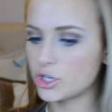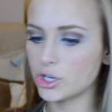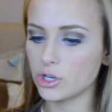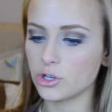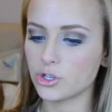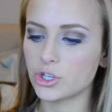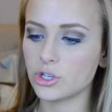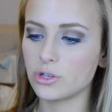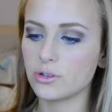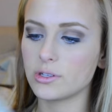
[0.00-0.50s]

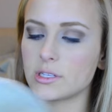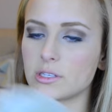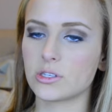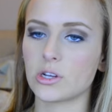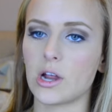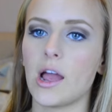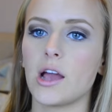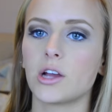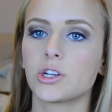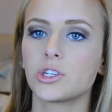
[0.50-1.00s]
cheer shoes. These
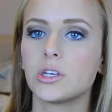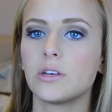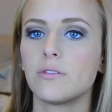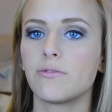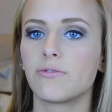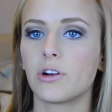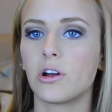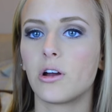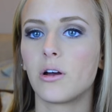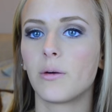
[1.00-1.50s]
are actually
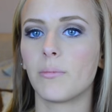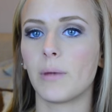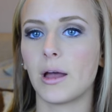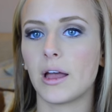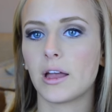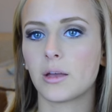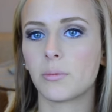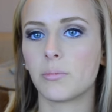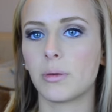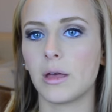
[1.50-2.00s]
from
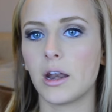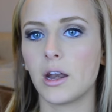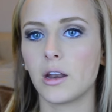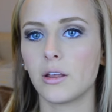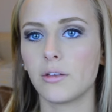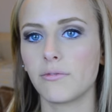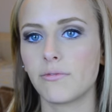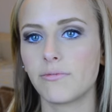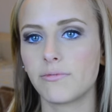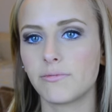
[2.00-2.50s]
my
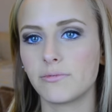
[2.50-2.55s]
competitive